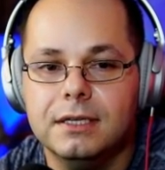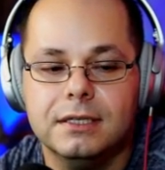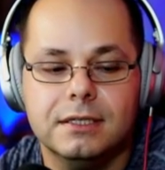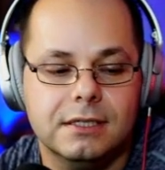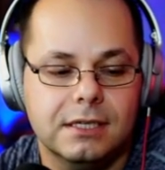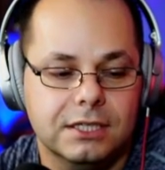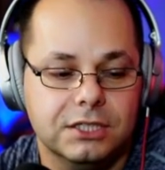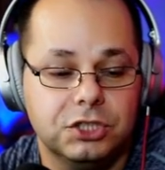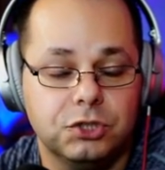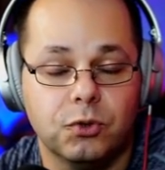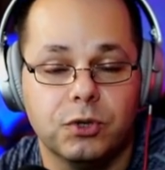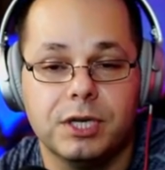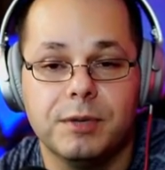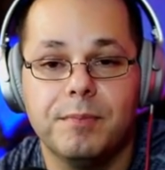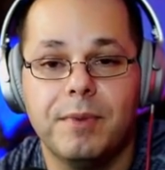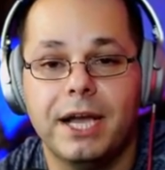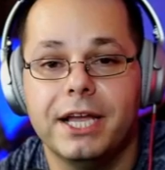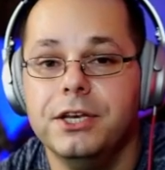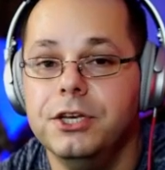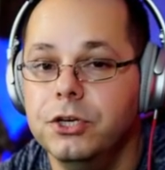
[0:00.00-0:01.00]
sorting
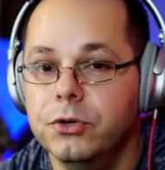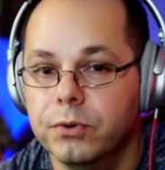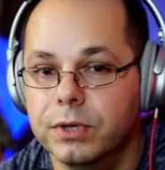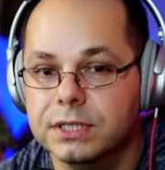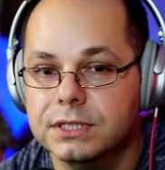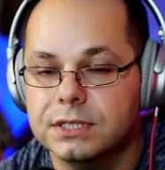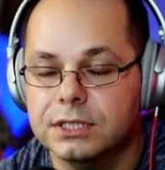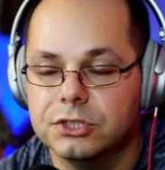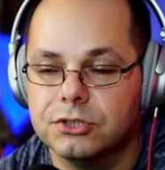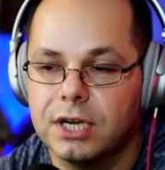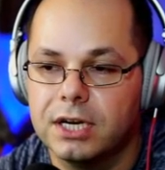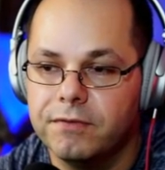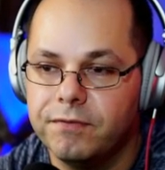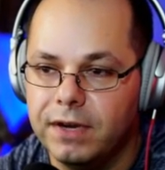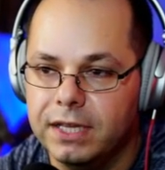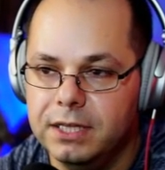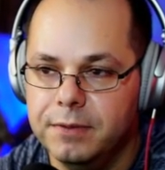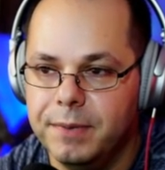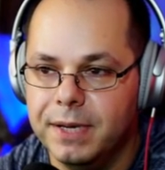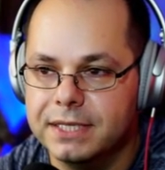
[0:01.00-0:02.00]
by newest and try to
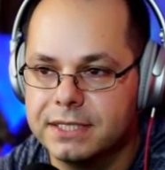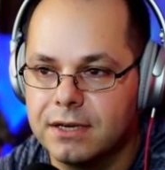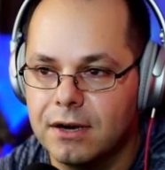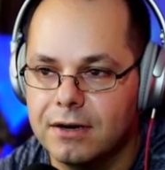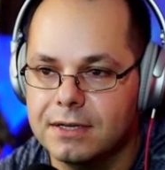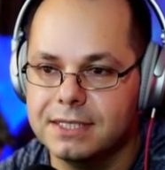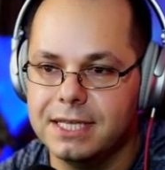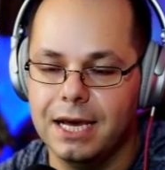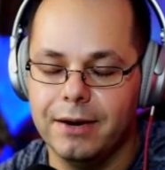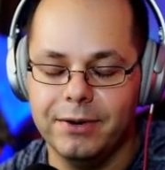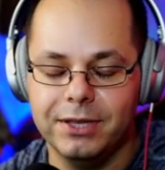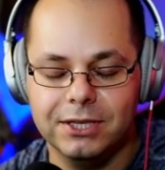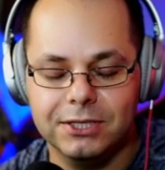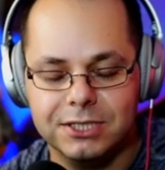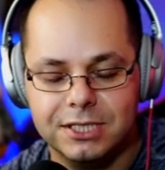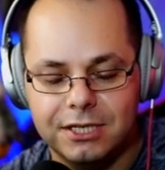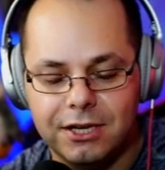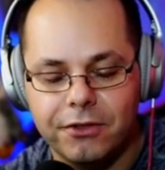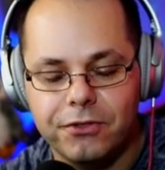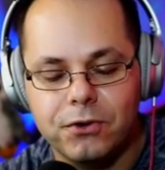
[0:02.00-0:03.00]
find the best cards that way. There's
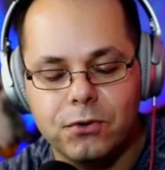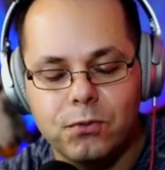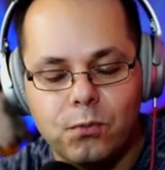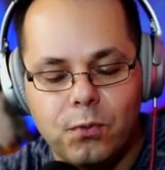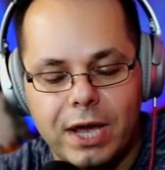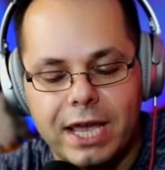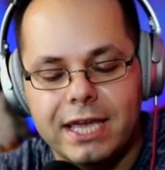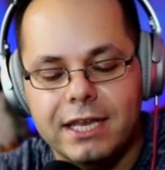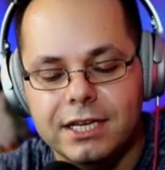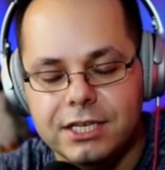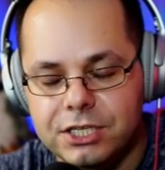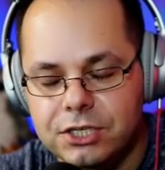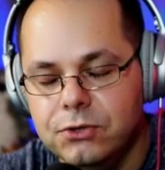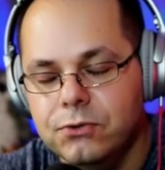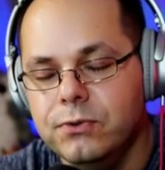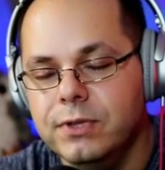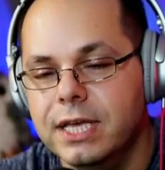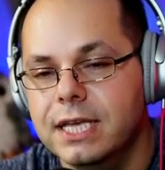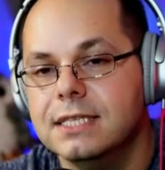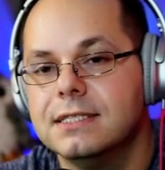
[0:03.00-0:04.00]
another way to do
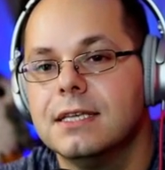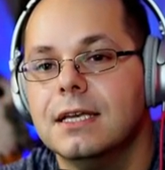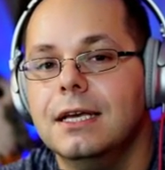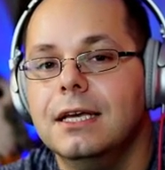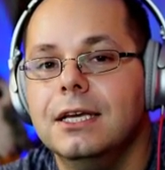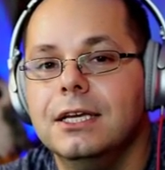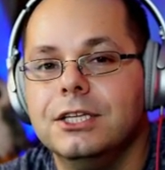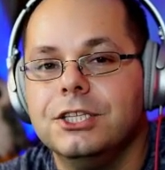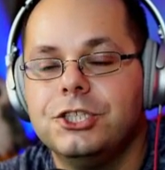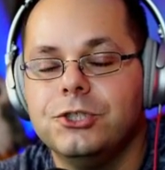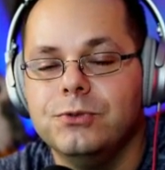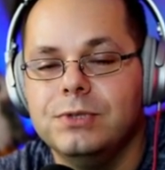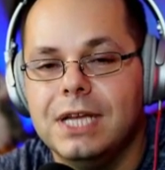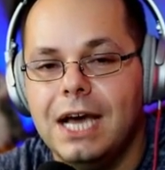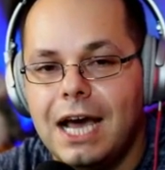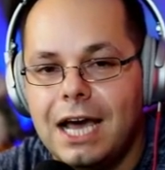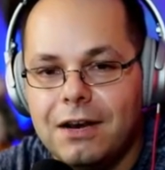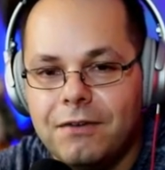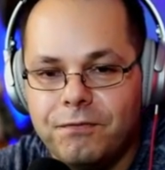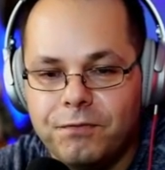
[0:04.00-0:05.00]
this. Do
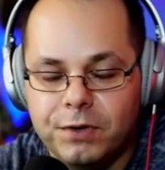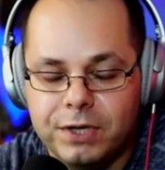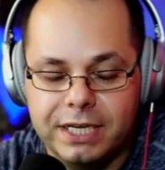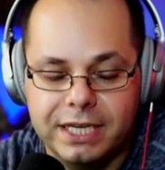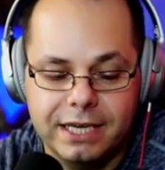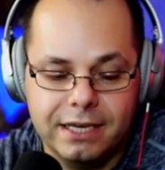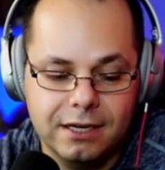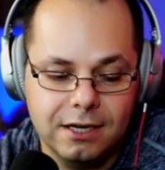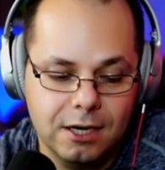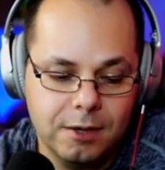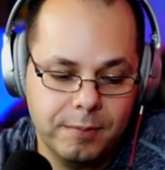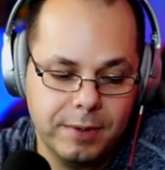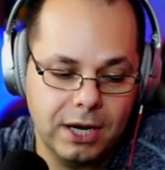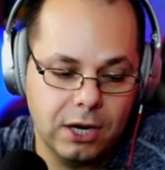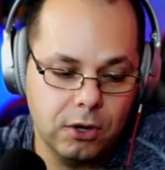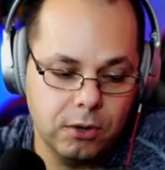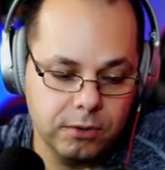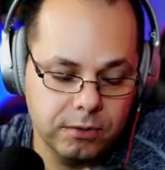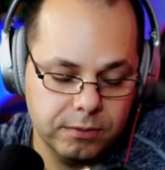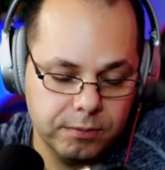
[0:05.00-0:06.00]
not forget
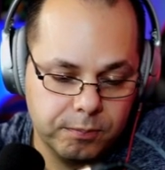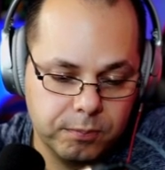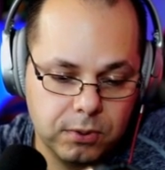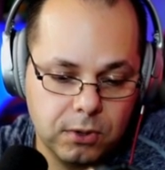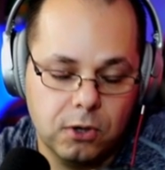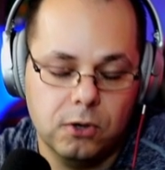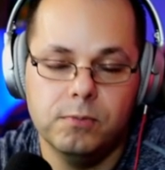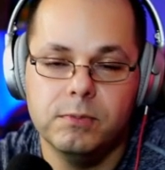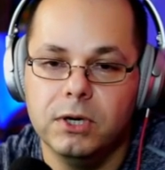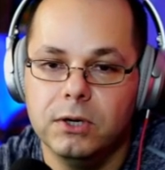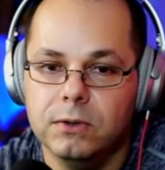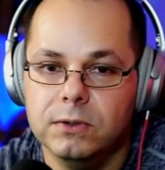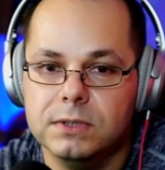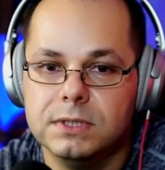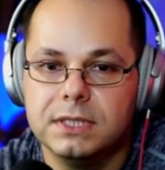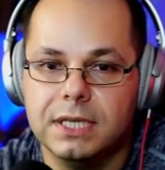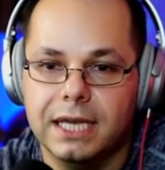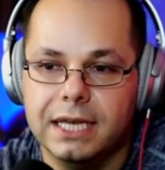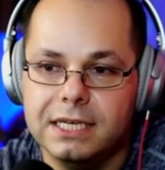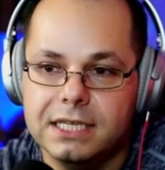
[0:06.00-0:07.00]
about
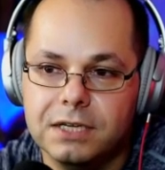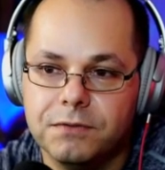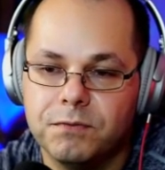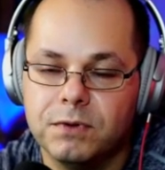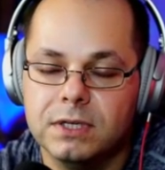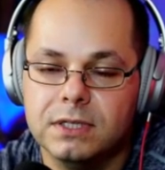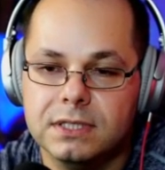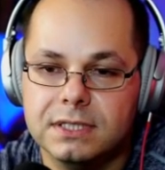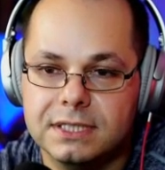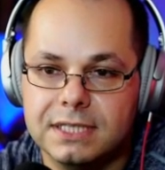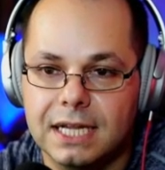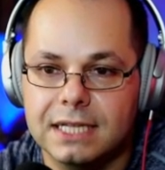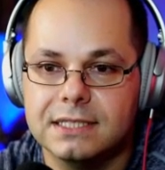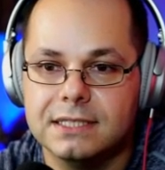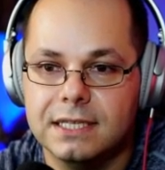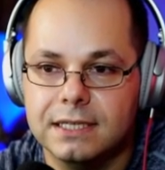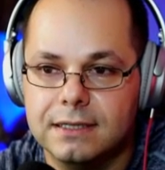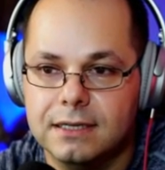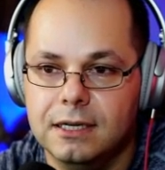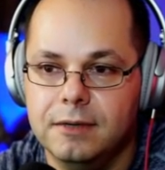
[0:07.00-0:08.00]
promos and different sets
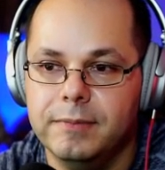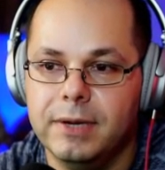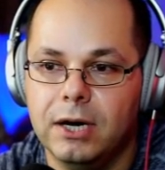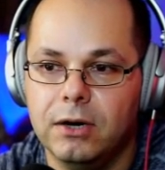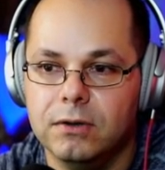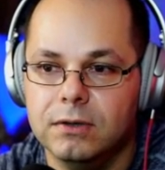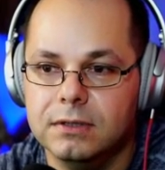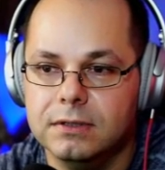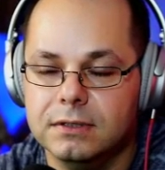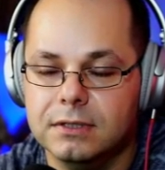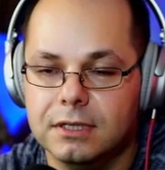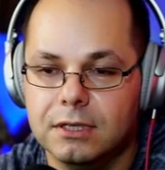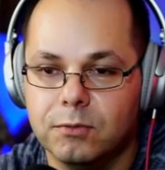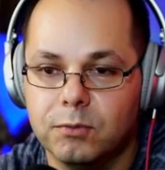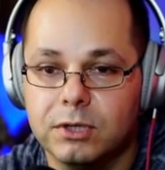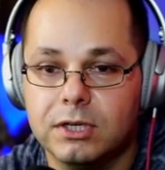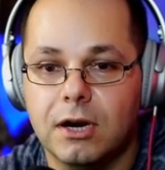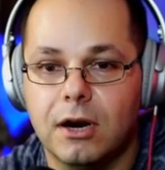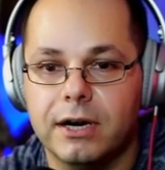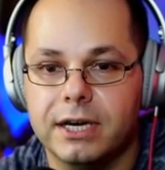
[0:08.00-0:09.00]
that come out
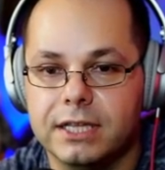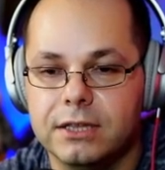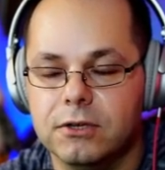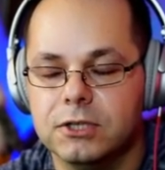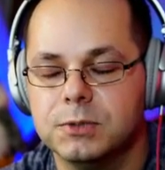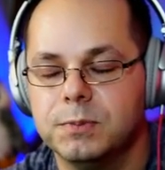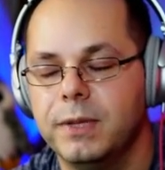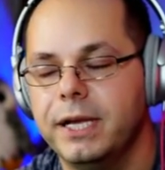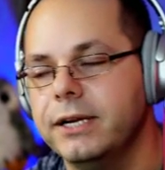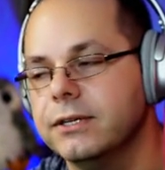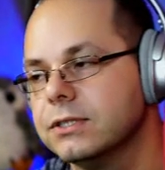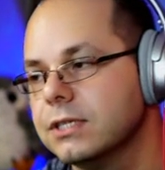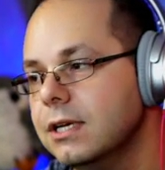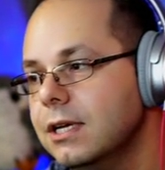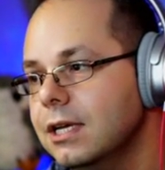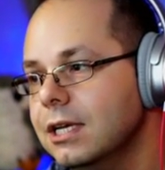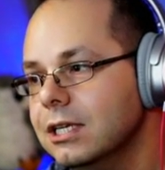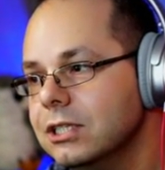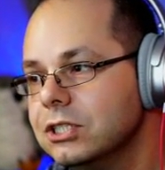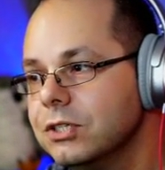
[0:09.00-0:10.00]
regarding those players.
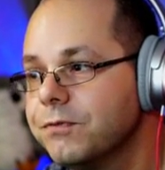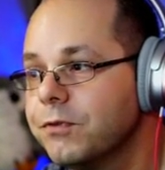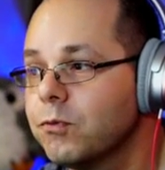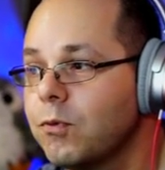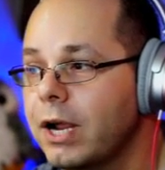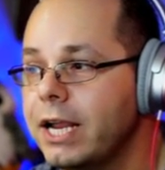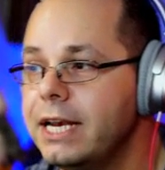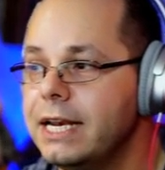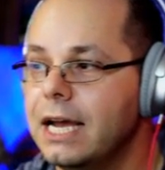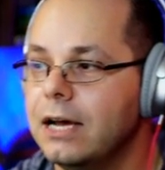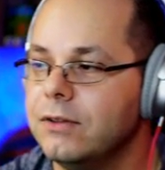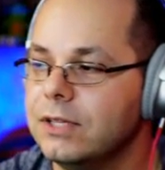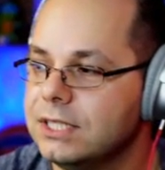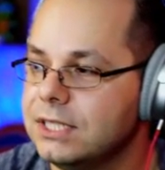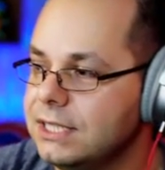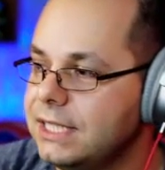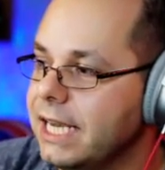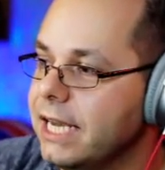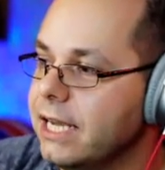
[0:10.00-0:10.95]
So for right now, let's just take a